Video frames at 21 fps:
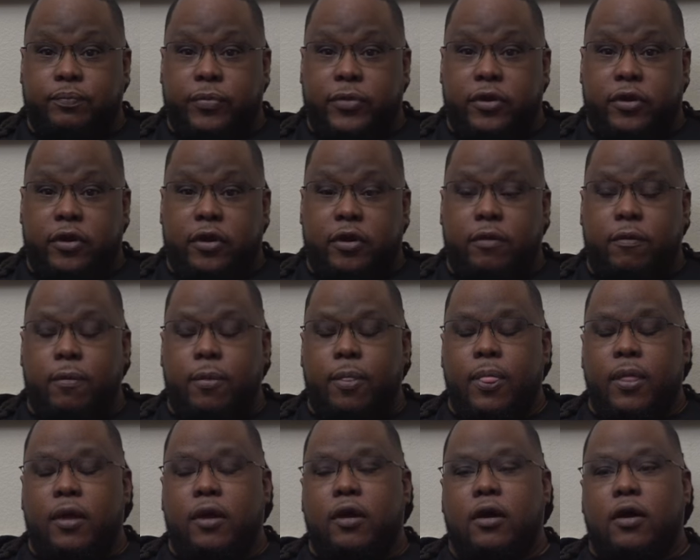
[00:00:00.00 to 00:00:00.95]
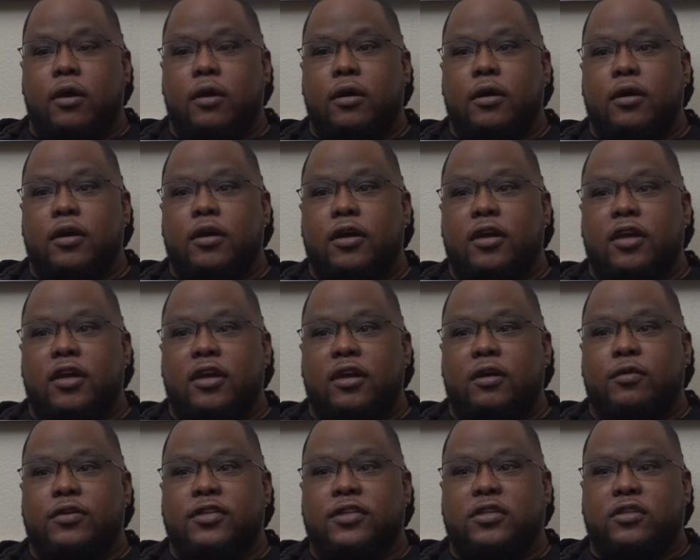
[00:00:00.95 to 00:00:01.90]
You mm-hmm. know, mm-hmm. it
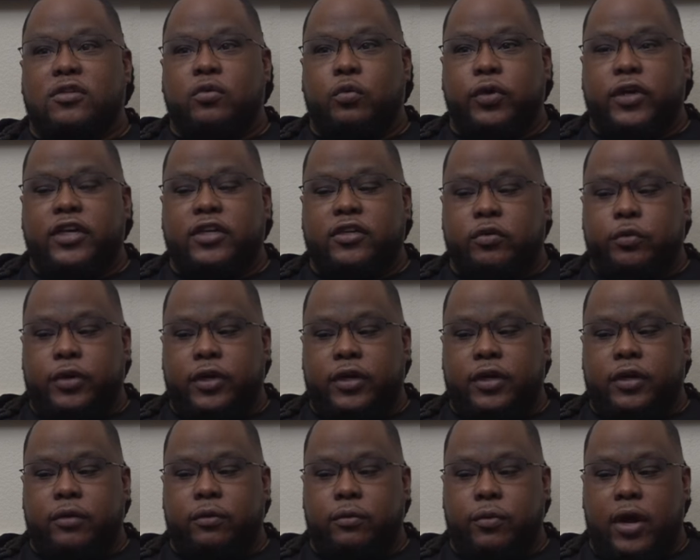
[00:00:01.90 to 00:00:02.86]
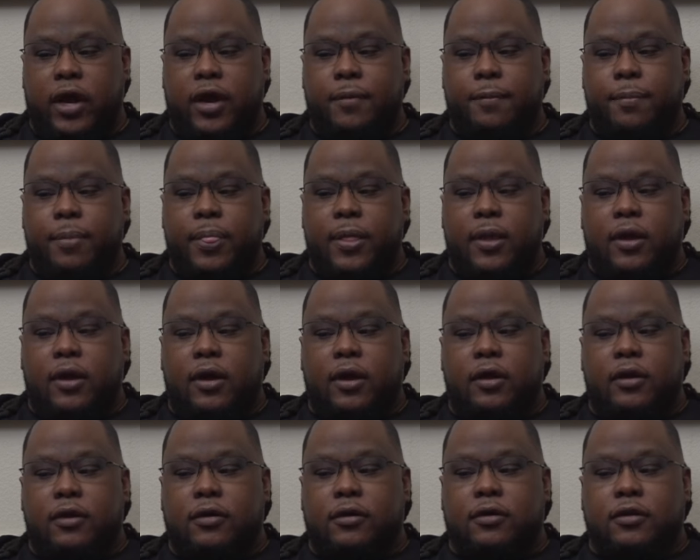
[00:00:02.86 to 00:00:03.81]
was 2020, right?
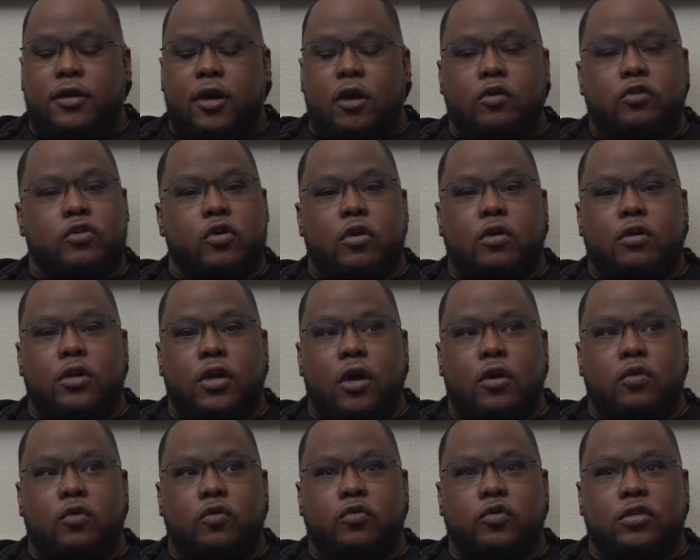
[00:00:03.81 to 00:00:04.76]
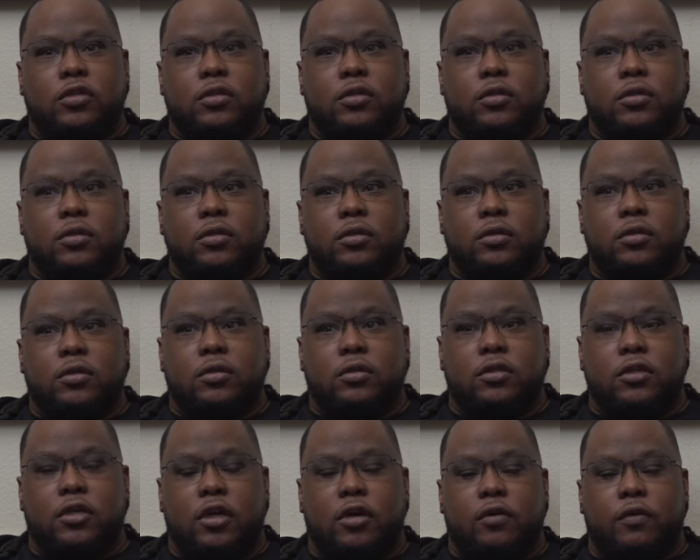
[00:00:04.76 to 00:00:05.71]
Those those
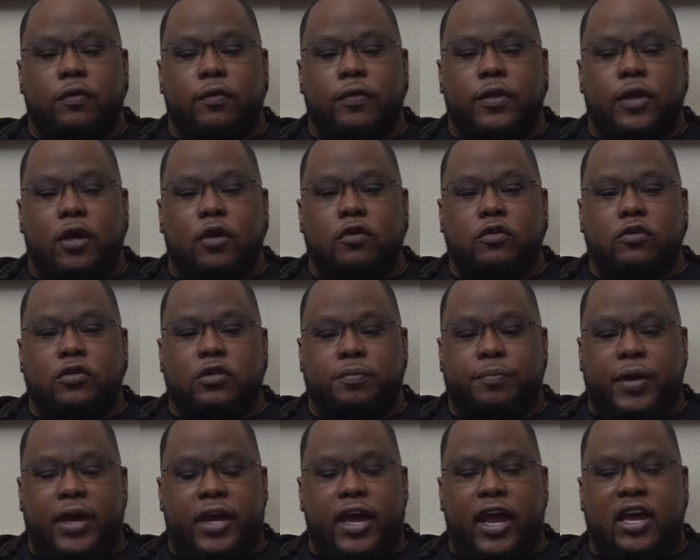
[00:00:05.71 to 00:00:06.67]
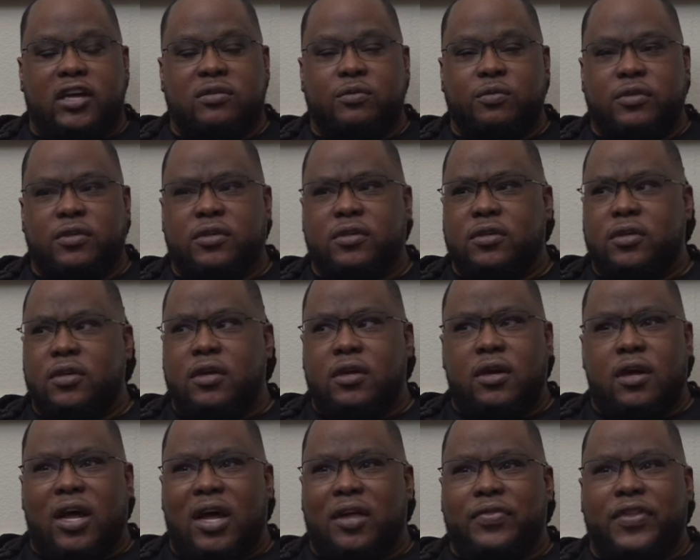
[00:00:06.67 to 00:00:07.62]
you know those payouts was
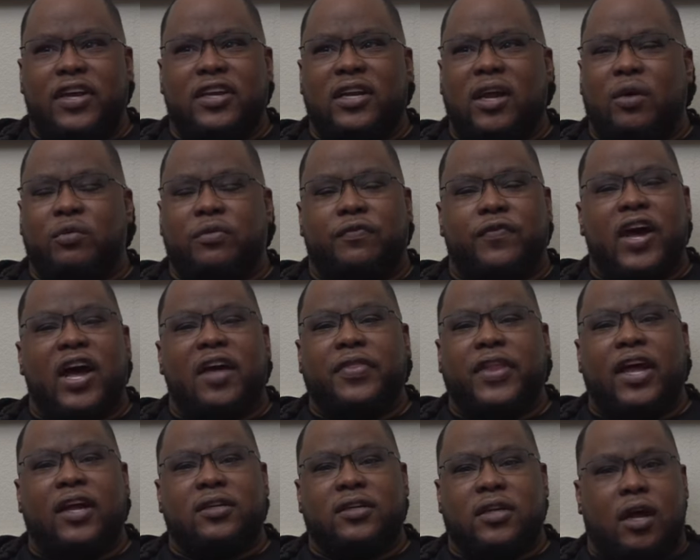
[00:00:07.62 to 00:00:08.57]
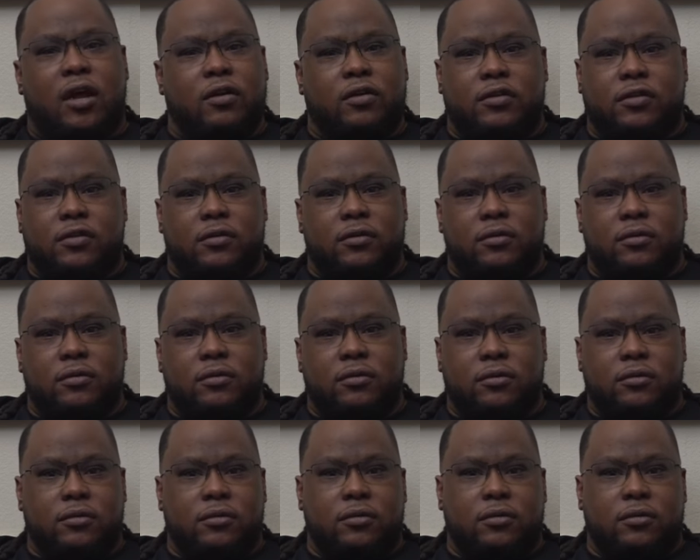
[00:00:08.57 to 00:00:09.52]
I think they were five thousand dollars.
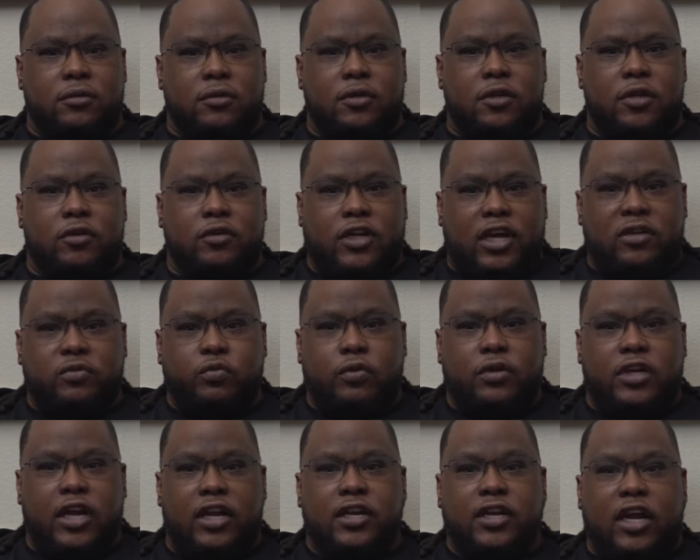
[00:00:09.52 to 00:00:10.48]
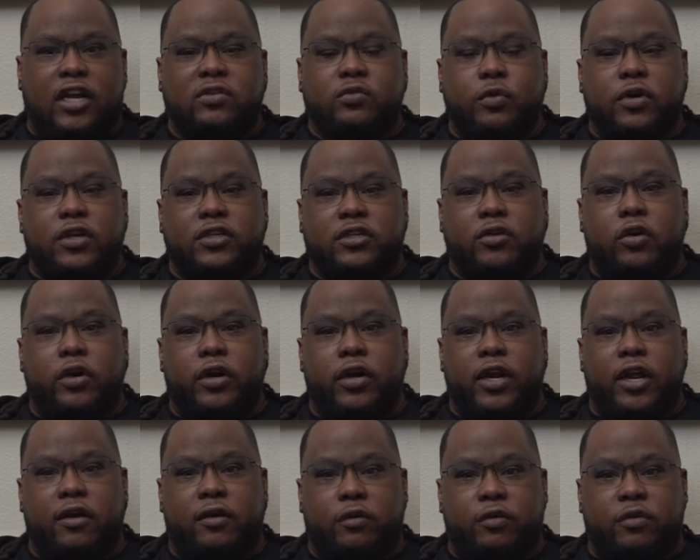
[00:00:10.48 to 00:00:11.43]
You know, that's that, that's where it started
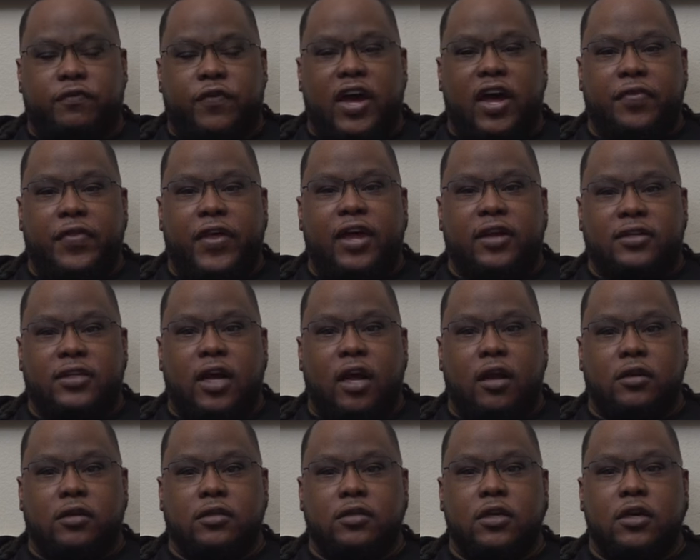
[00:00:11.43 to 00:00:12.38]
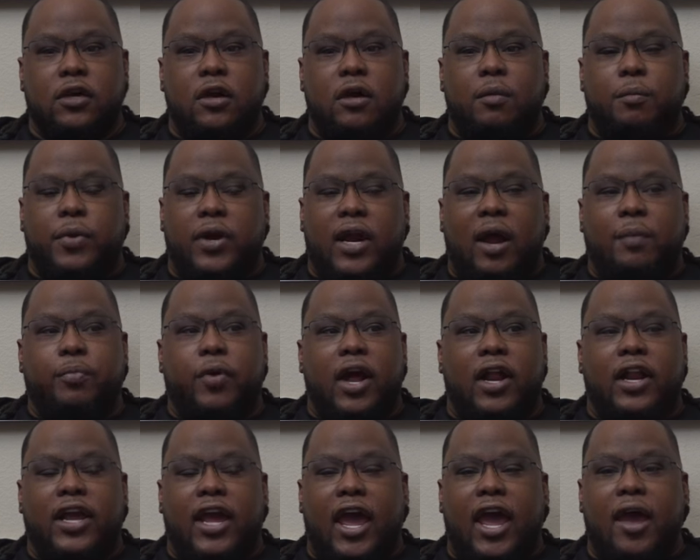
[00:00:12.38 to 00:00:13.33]
at. It was five thousand dollars, but I
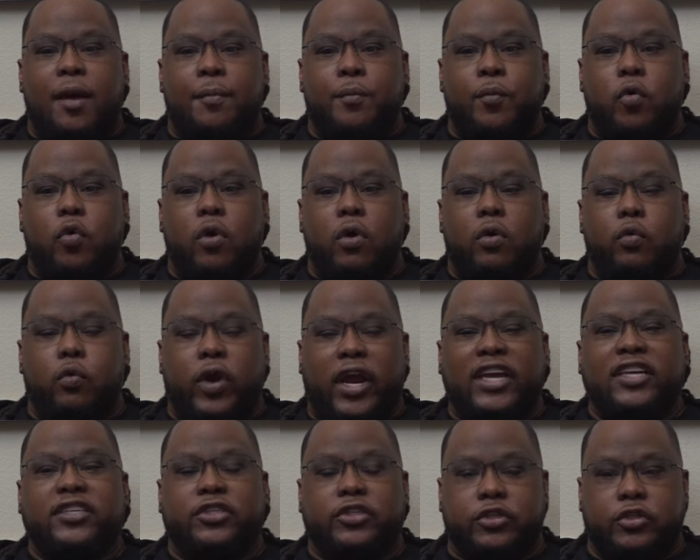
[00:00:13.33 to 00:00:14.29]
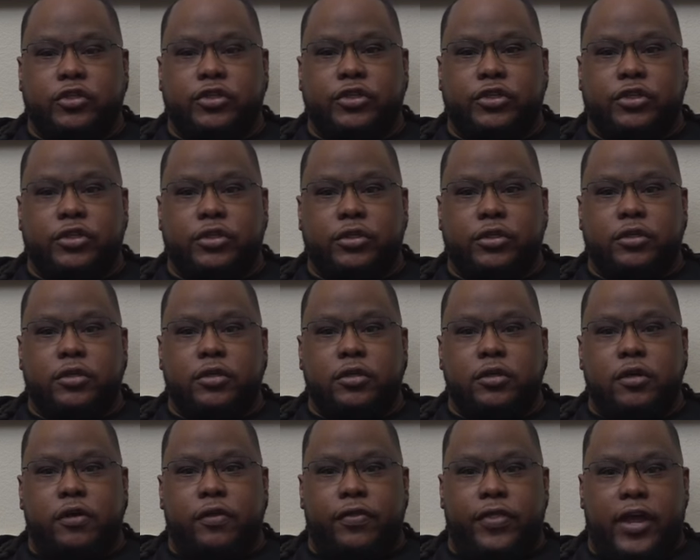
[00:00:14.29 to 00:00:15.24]
probably had more racers
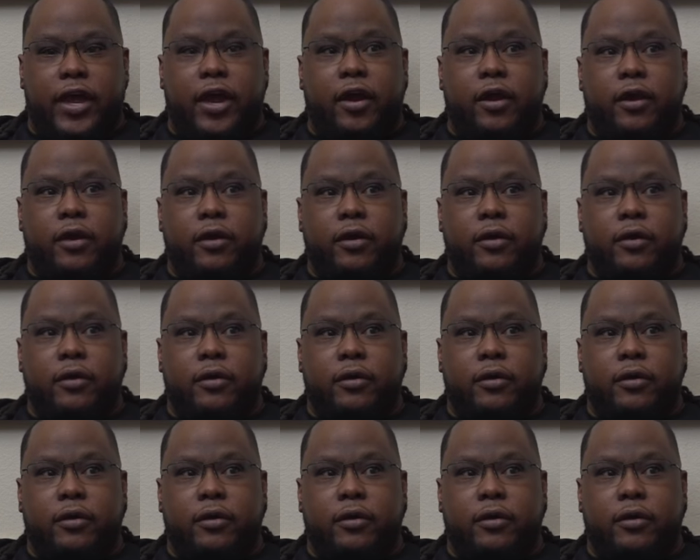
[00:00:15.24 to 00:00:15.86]
there